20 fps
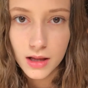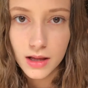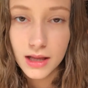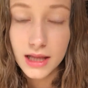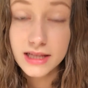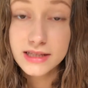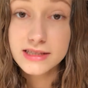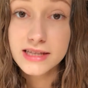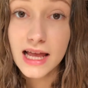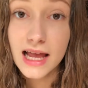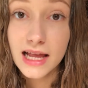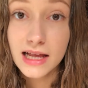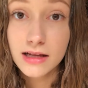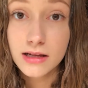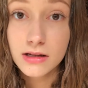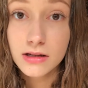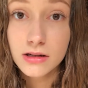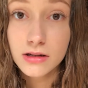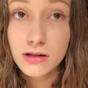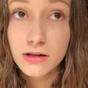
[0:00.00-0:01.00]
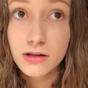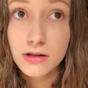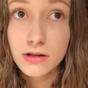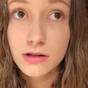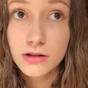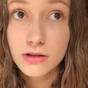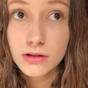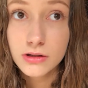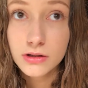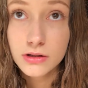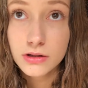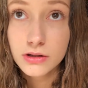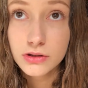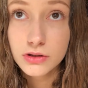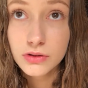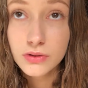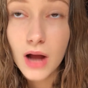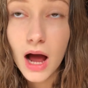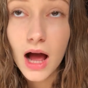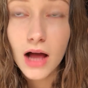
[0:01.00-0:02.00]
It's saying do
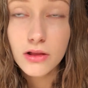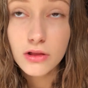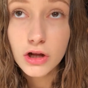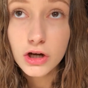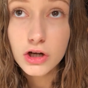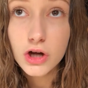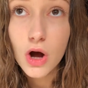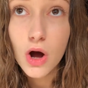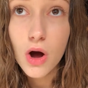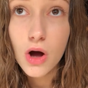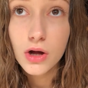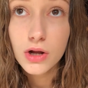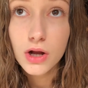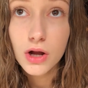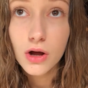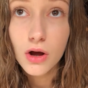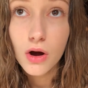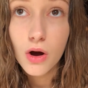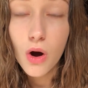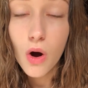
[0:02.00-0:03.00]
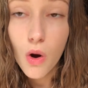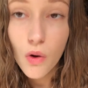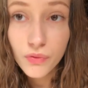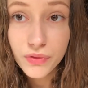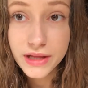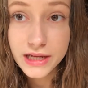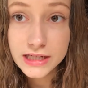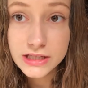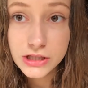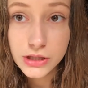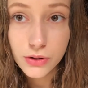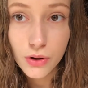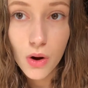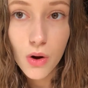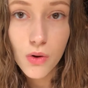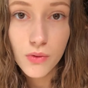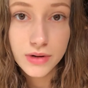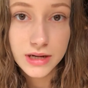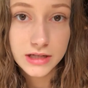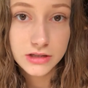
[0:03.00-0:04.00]
not look only to your
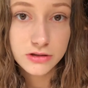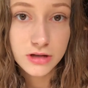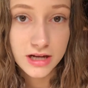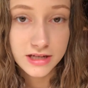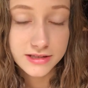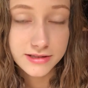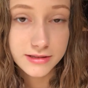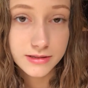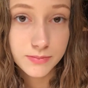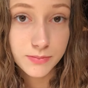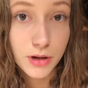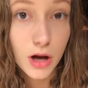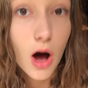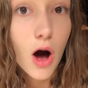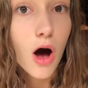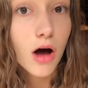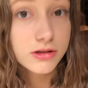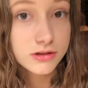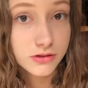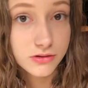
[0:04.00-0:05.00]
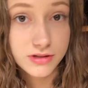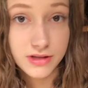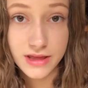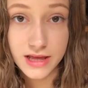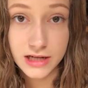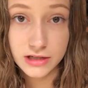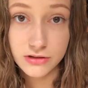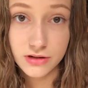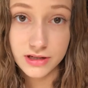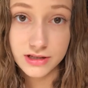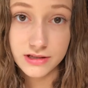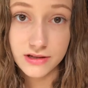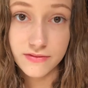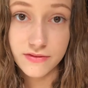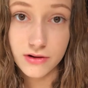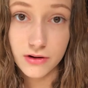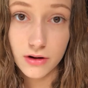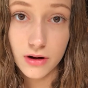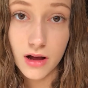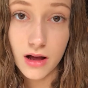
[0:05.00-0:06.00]
own interests, but also to the interests of
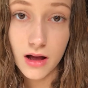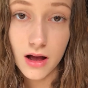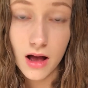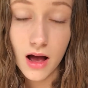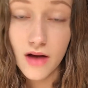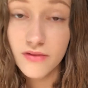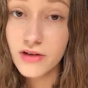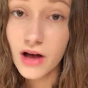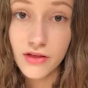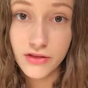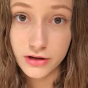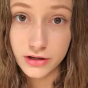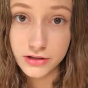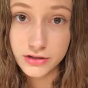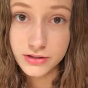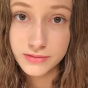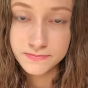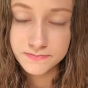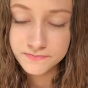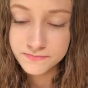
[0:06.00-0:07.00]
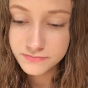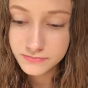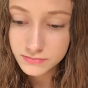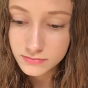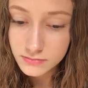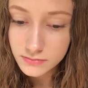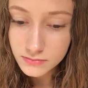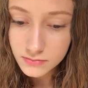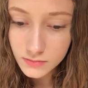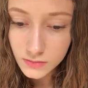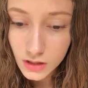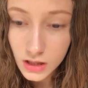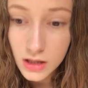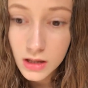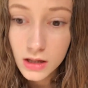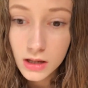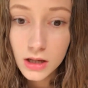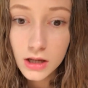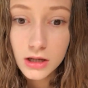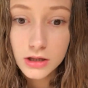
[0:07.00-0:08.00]
your of others.
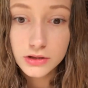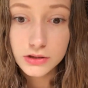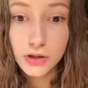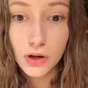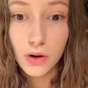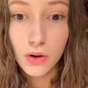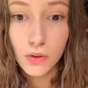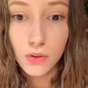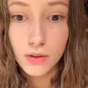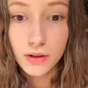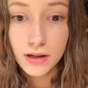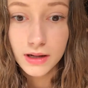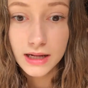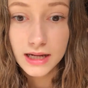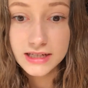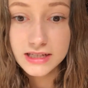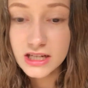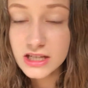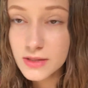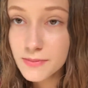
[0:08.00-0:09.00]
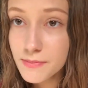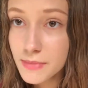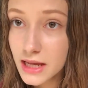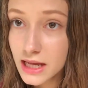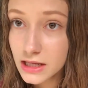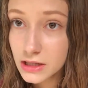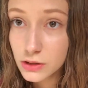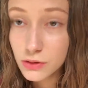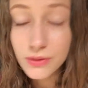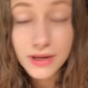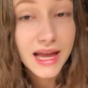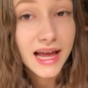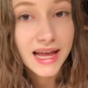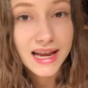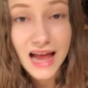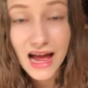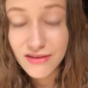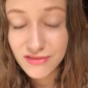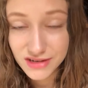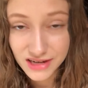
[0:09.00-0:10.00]
So it doesn't mean you
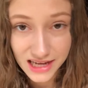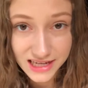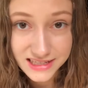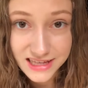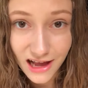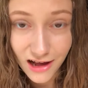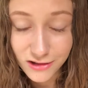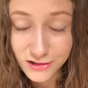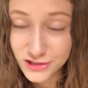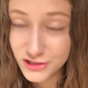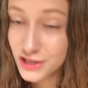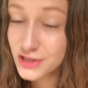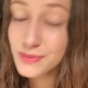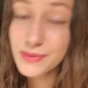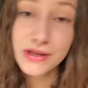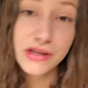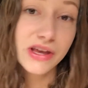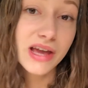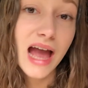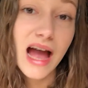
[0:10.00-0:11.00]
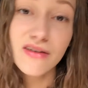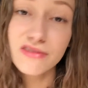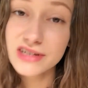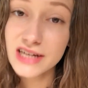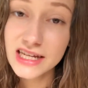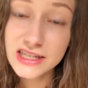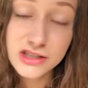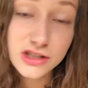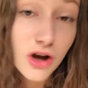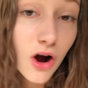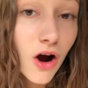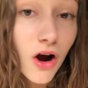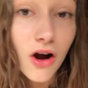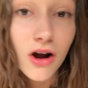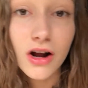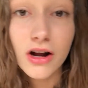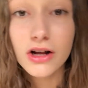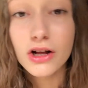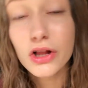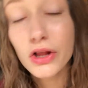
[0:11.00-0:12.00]
can't have a nice house. It doesn't mean you can't have a nice car,
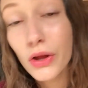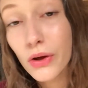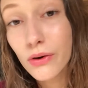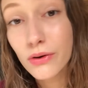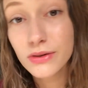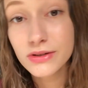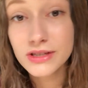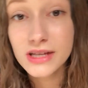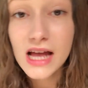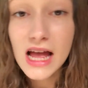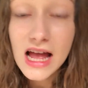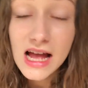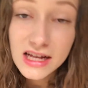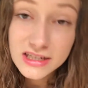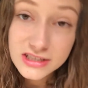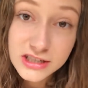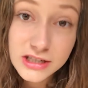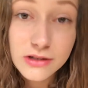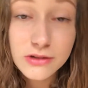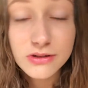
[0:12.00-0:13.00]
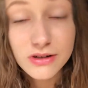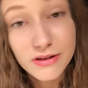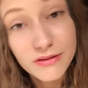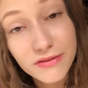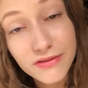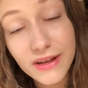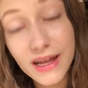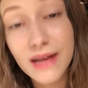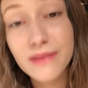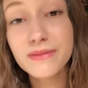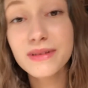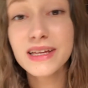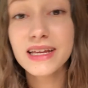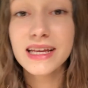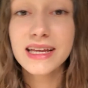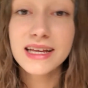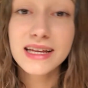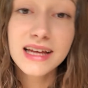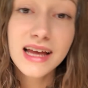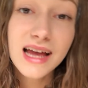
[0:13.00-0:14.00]
clothes, children, family,